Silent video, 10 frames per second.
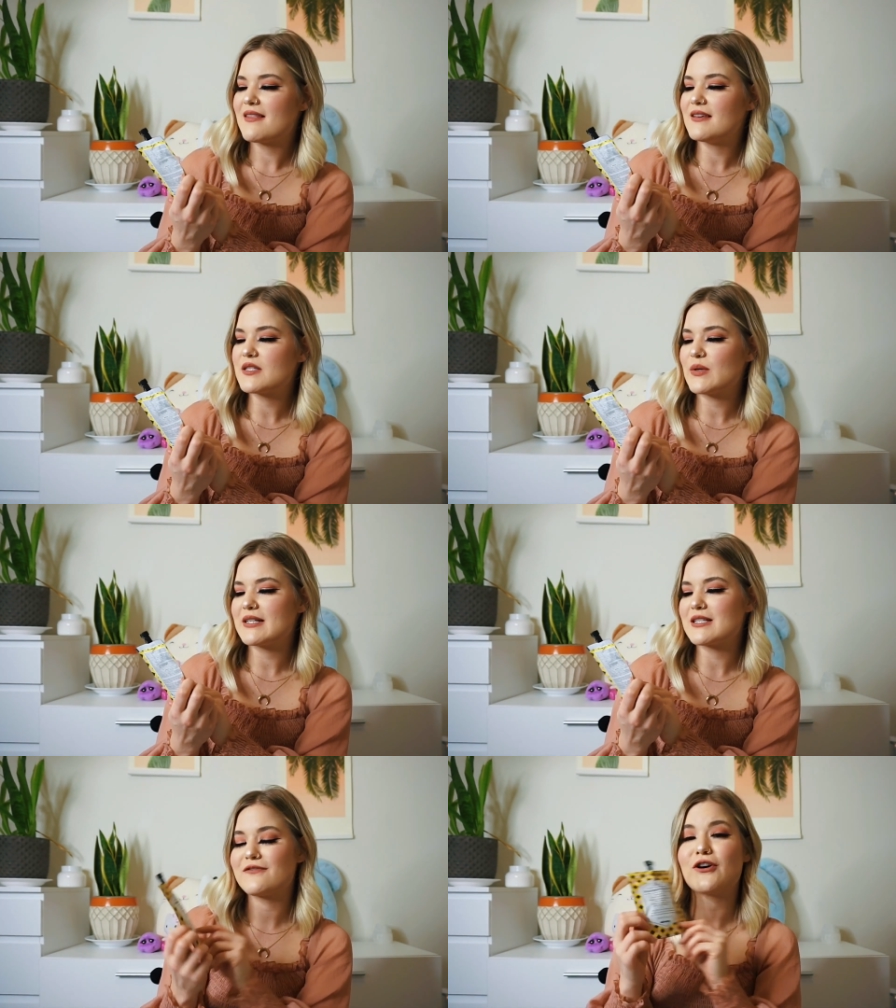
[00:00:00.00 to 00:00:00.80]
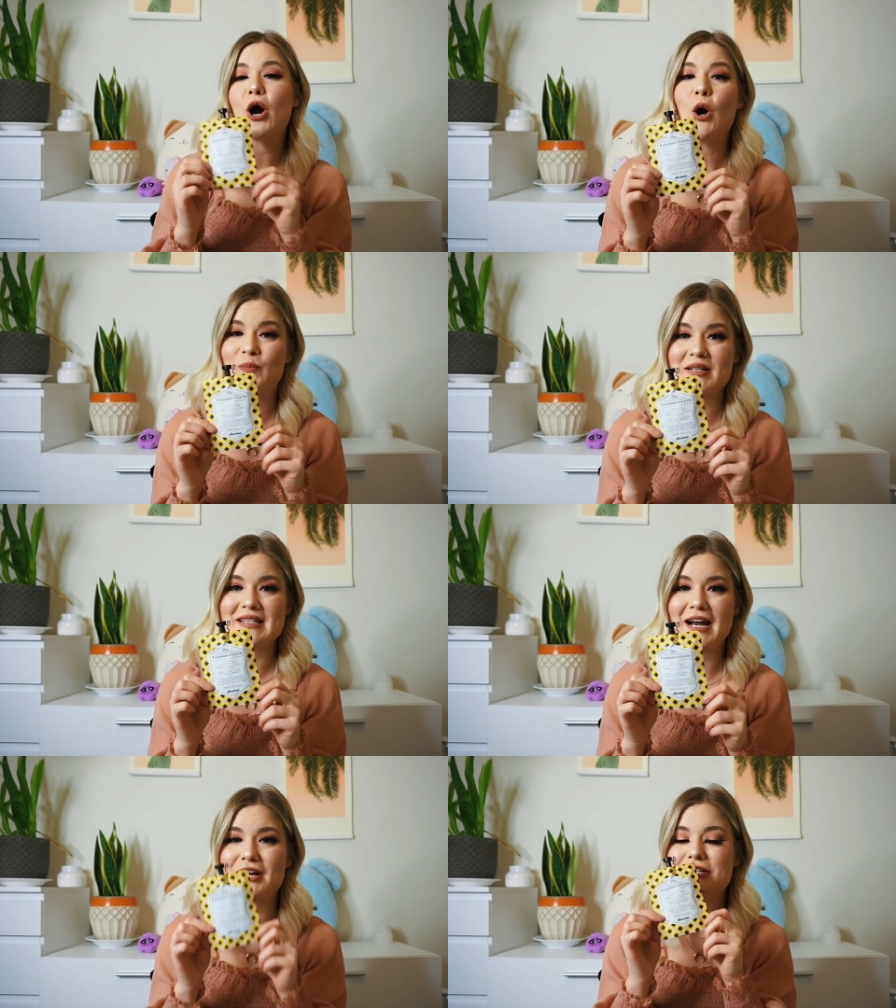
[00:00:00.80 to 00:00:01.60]
This one is for Hopeless
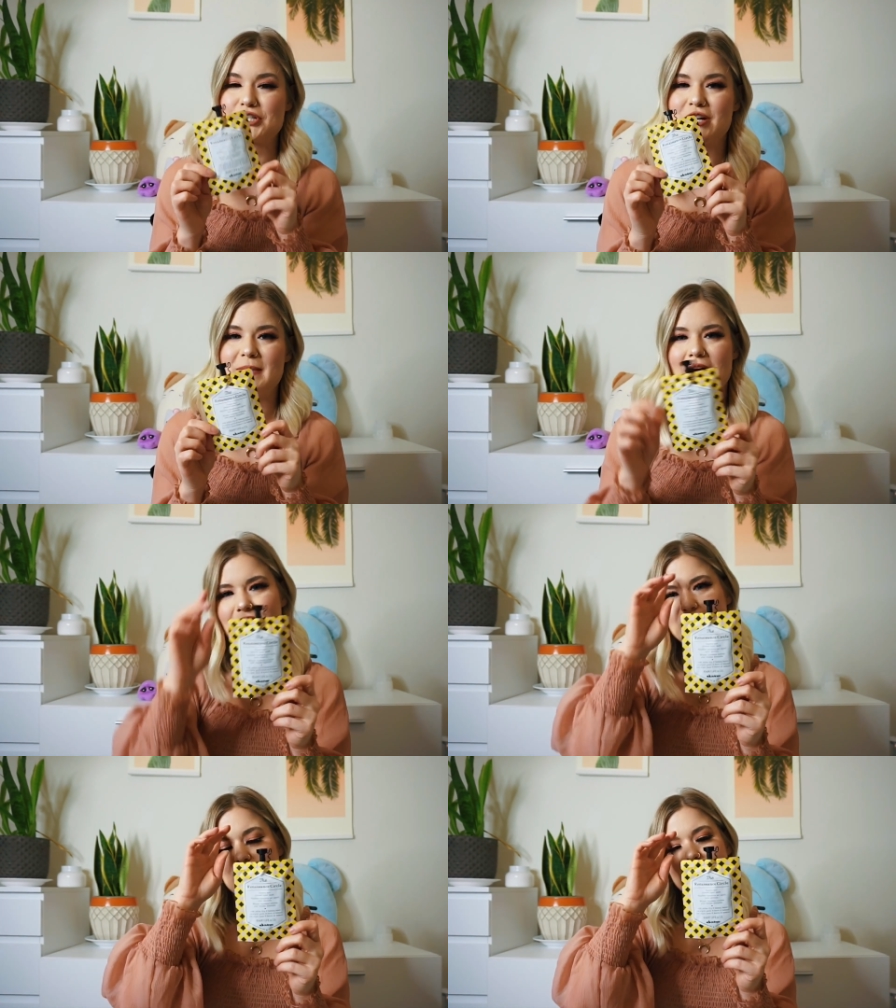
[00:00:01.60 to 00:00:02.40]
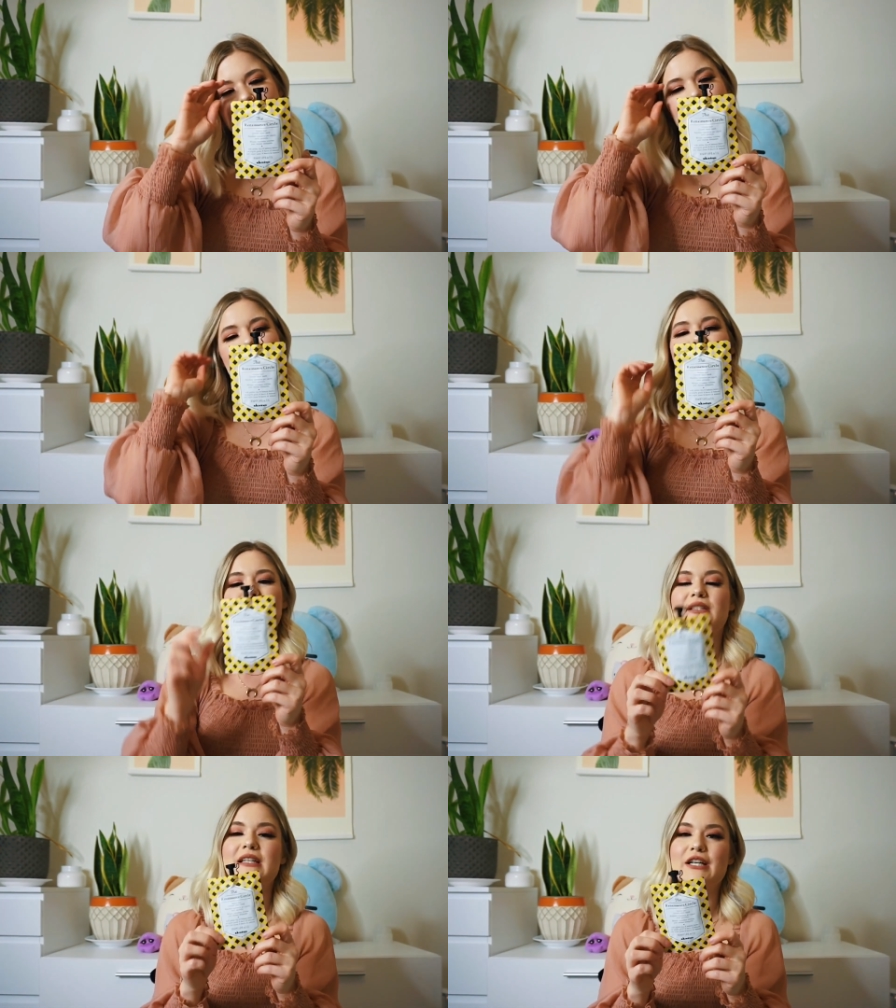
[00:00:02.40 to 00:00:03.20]
Hair Extreme Hair. So this is
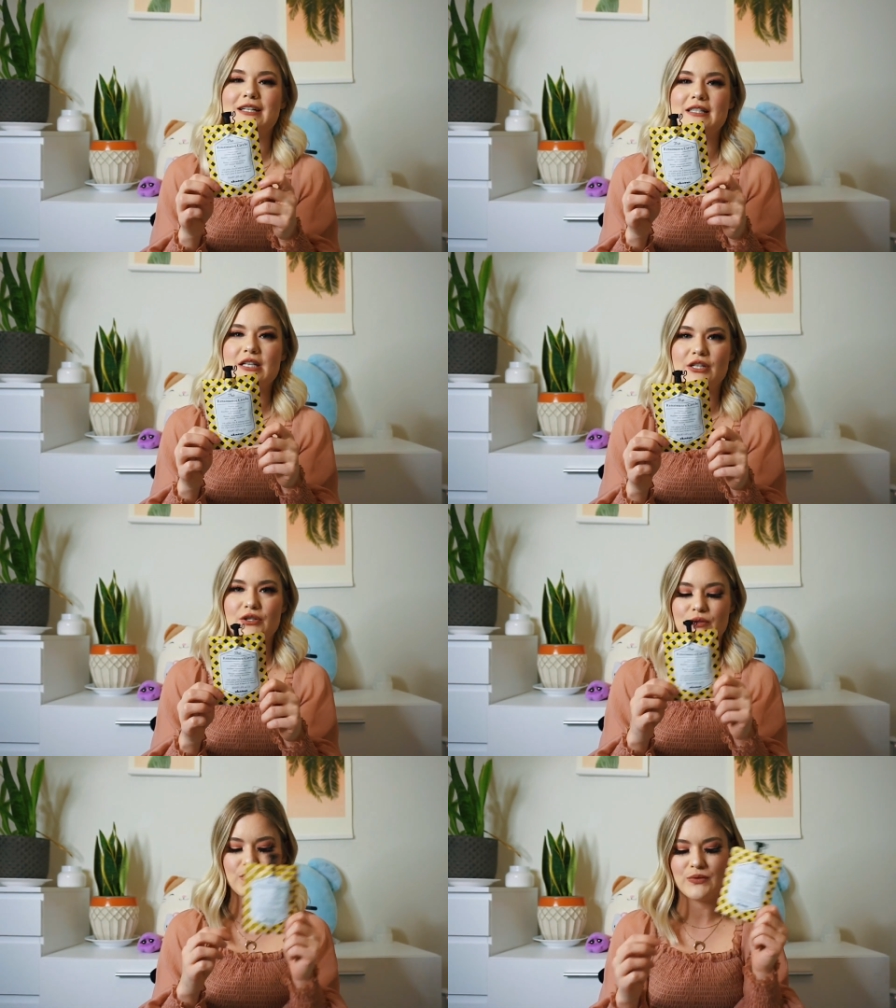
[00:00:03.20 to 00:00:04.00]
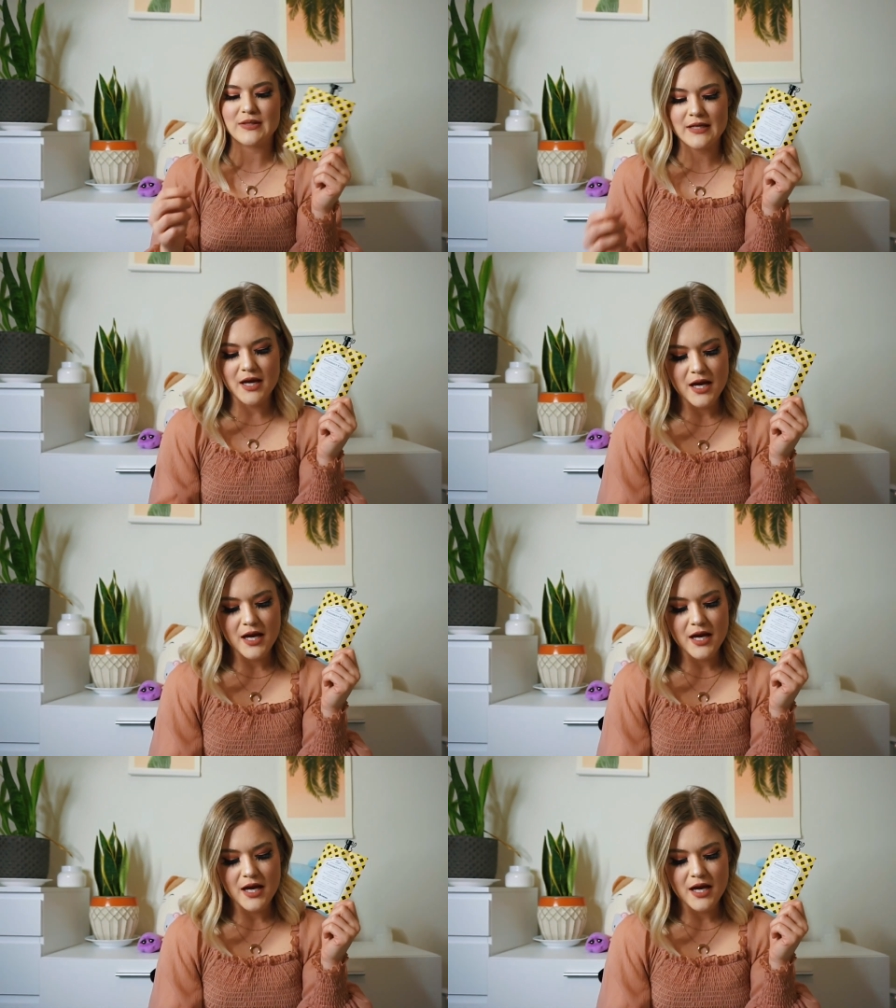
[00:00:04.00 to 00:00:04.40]
really good to use.